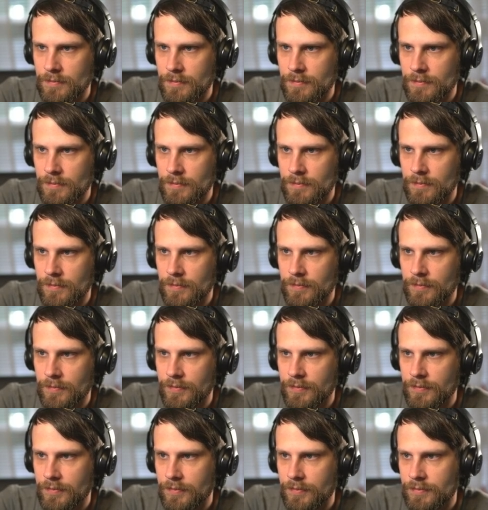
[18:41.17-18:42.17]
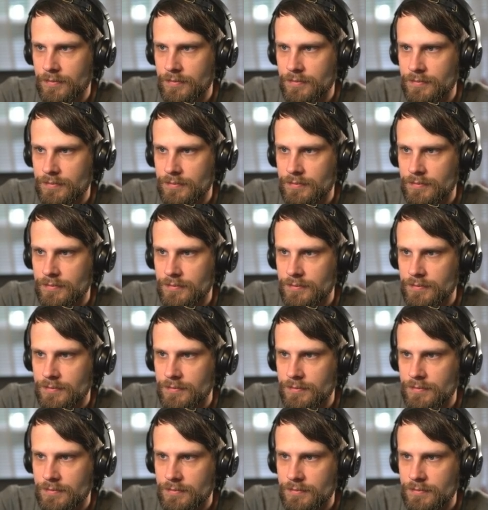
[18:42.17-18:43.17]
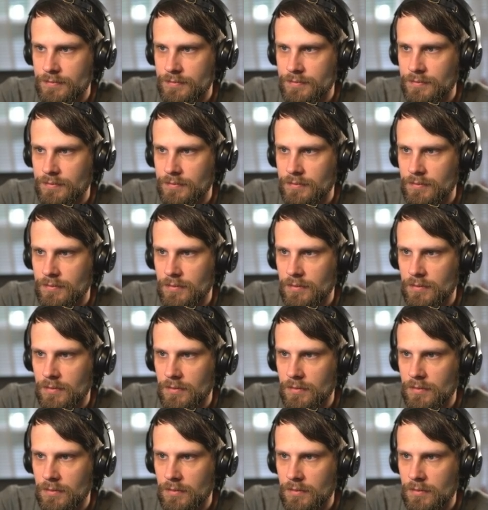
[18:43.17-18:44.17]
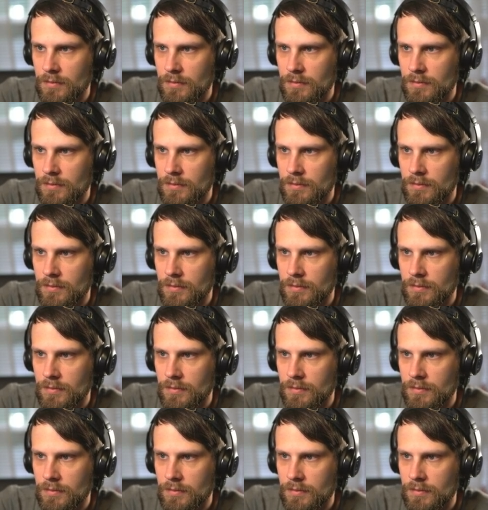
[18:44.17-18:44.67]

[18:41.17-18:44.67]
(silence)